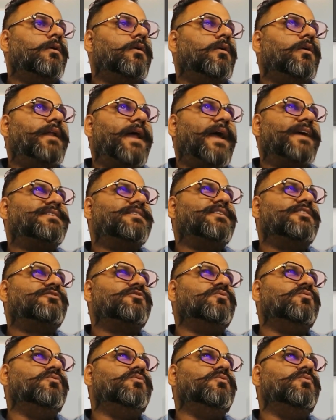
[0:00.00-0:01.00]
or access
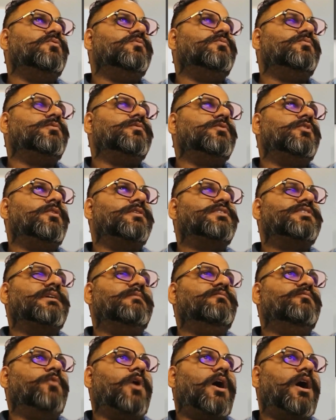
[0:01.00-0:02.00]
to
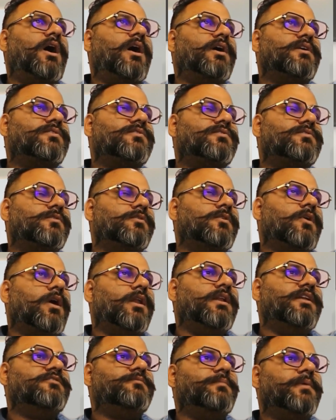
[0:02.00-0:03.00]
some vast
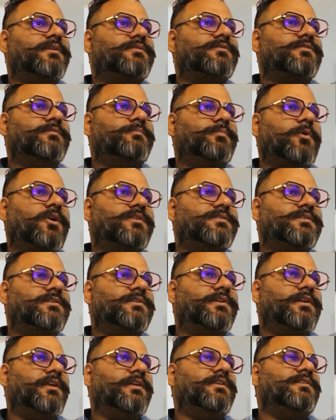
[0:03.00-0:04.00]
knowledge based
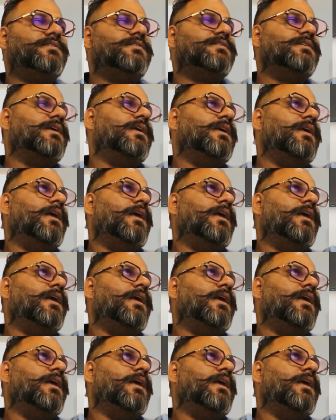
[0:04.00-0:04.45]
repositories,